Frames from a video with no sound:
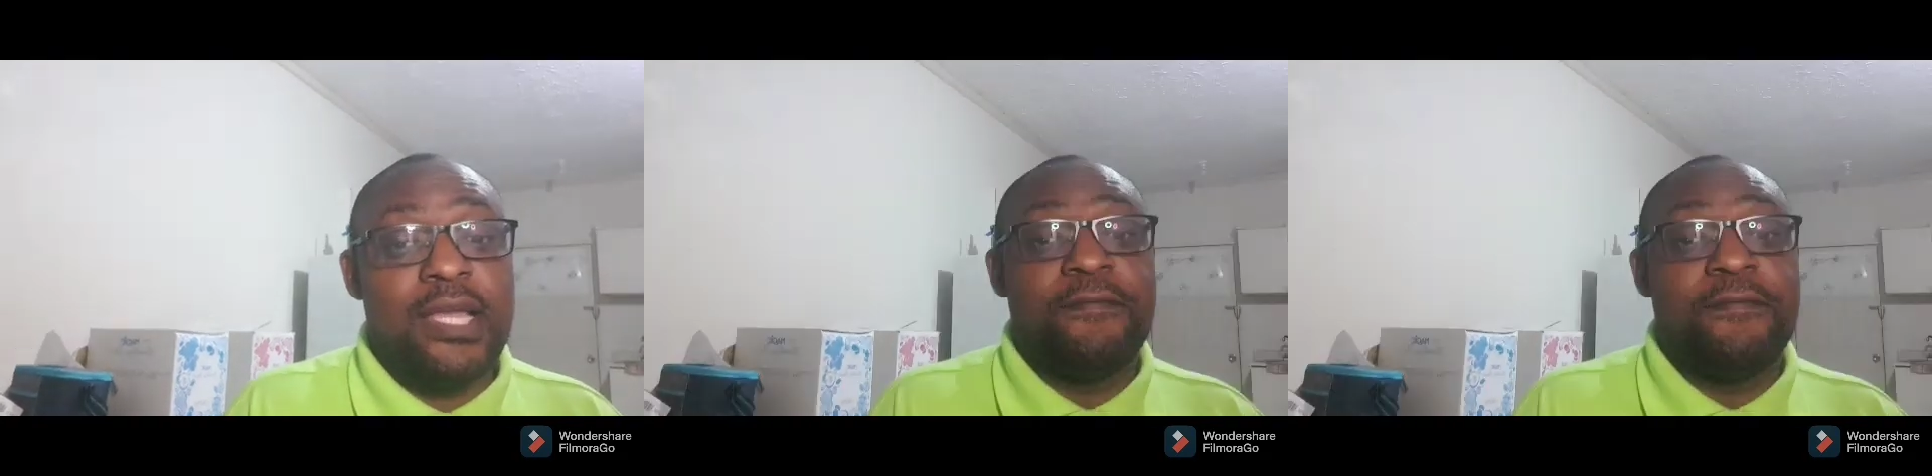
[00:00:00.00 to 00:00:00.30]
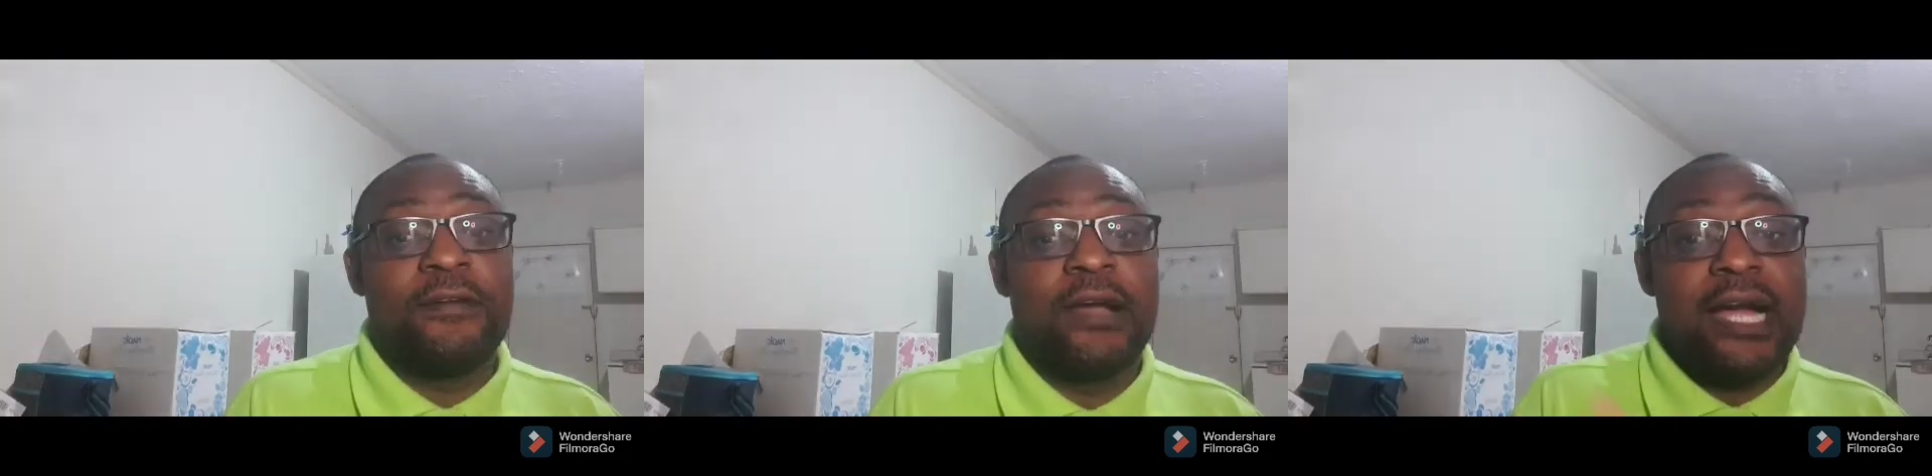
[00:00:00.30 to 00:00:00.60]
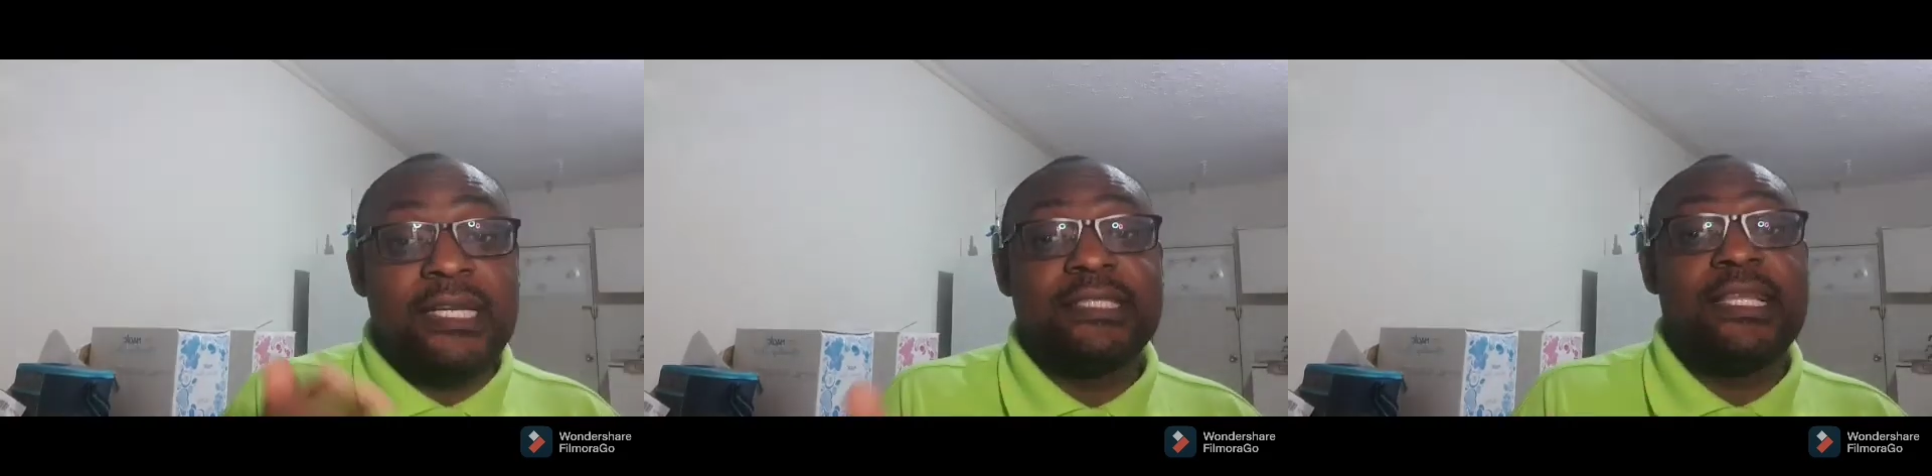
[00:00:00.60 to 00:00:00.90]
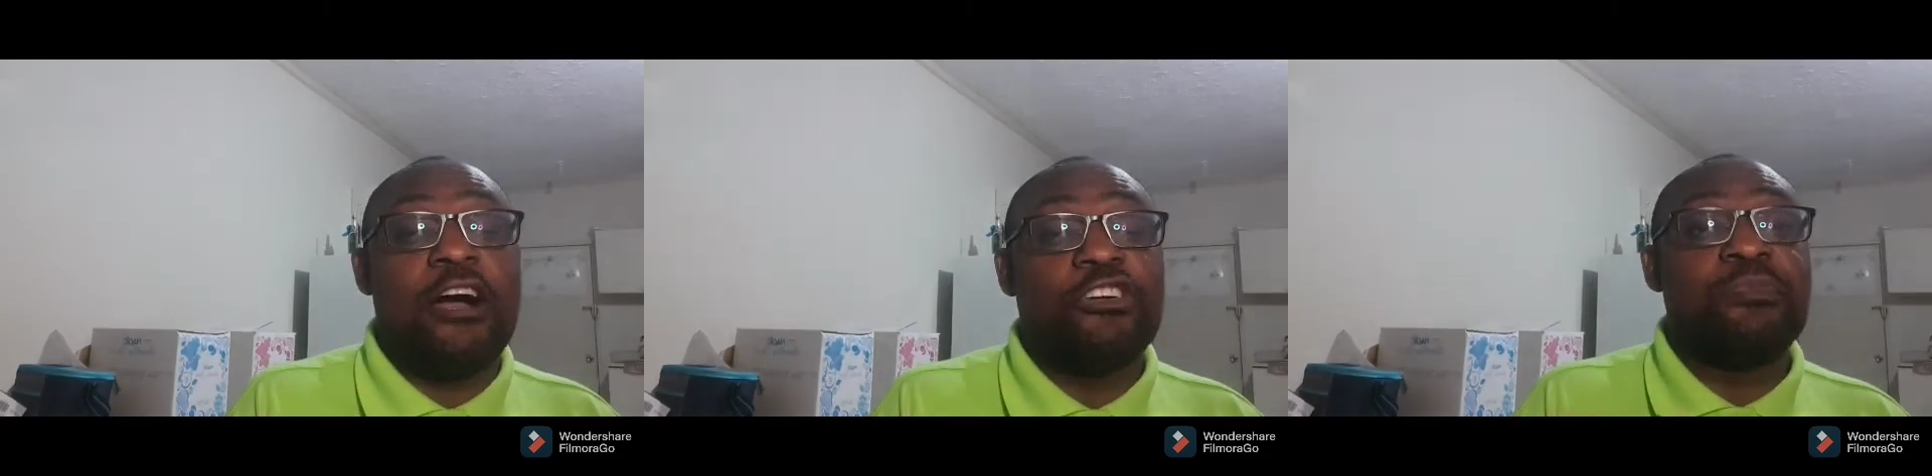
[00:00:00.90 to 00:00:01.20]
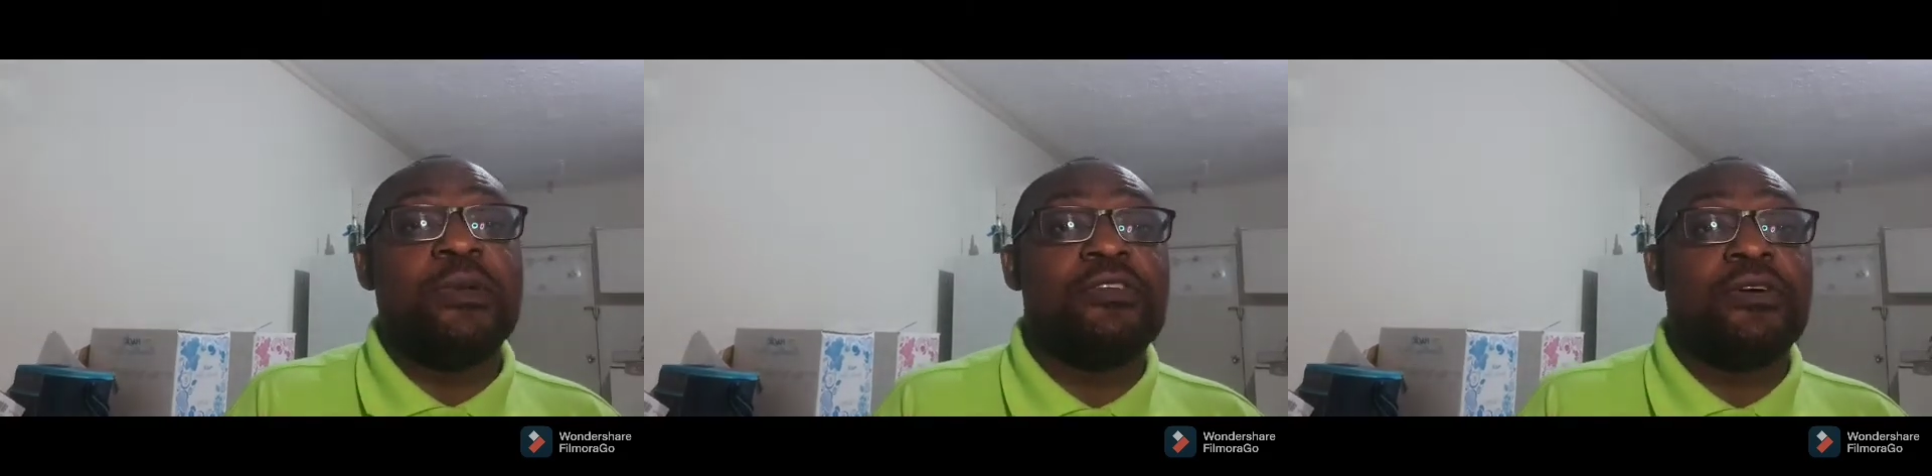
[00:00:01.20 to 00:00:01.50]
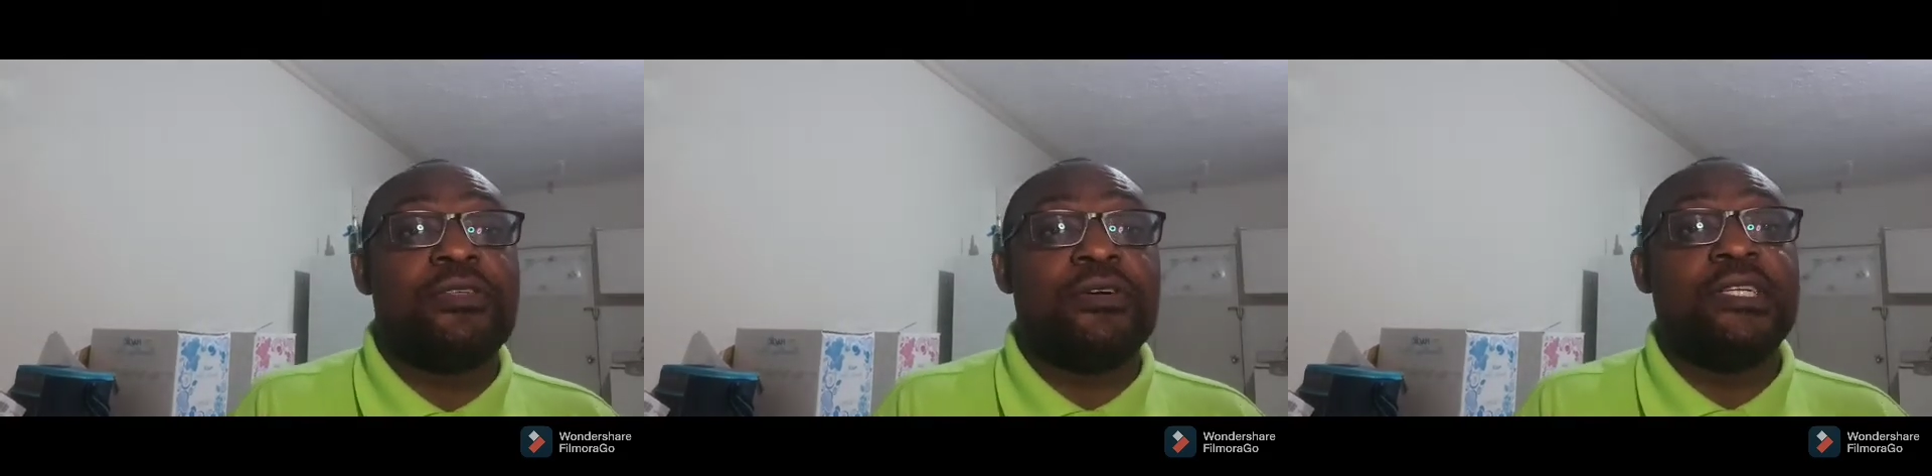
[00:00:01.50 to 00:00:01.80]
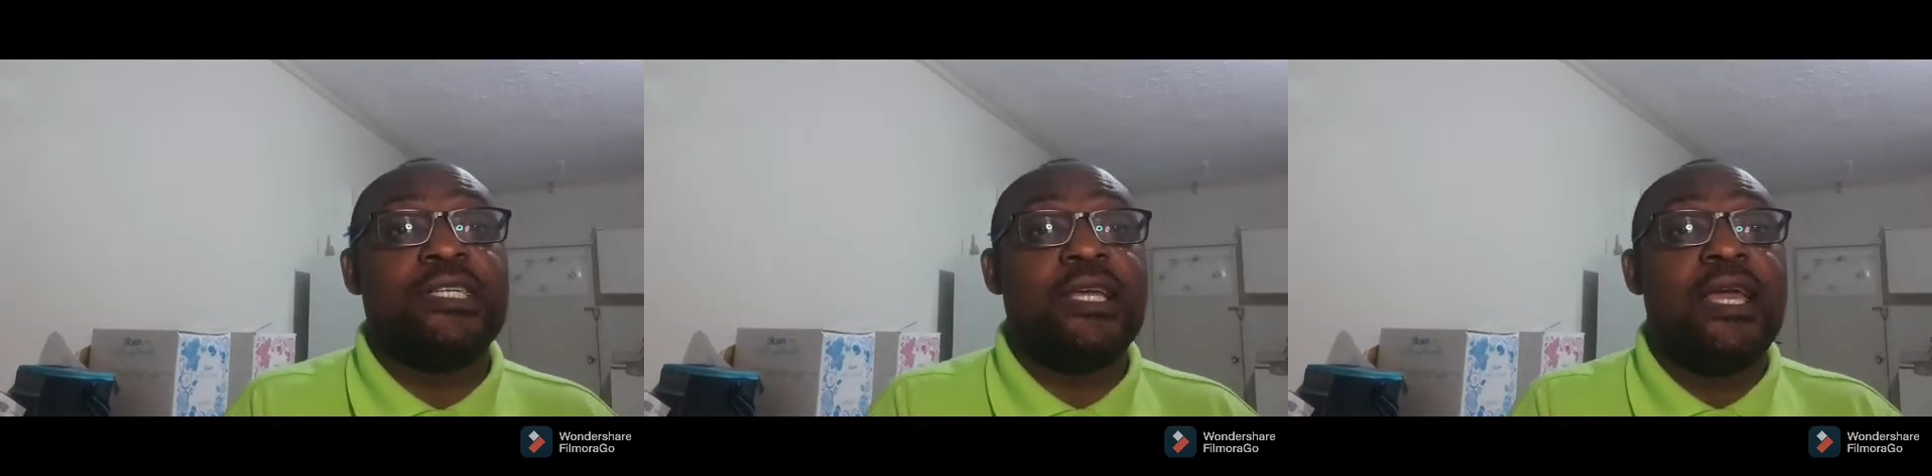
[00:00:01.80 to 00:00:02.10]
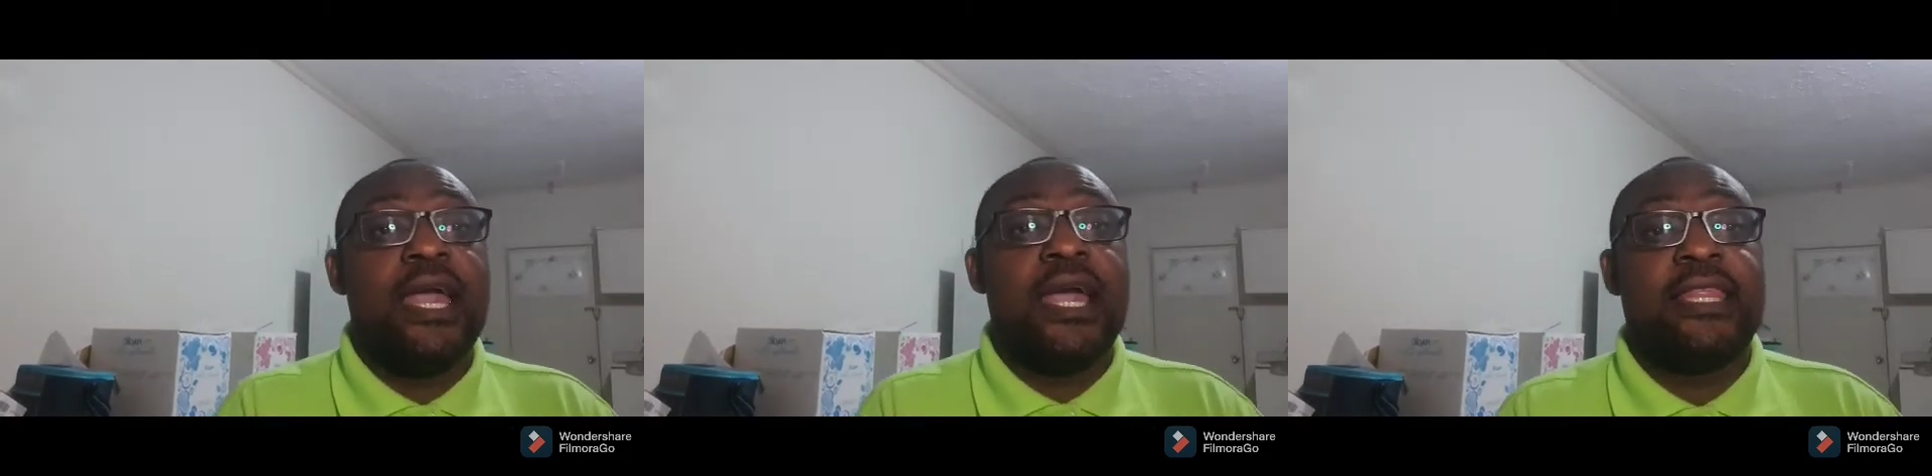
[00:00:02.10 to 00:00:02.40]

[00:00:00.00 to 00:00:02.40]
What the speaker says: If God is the ultimate authority,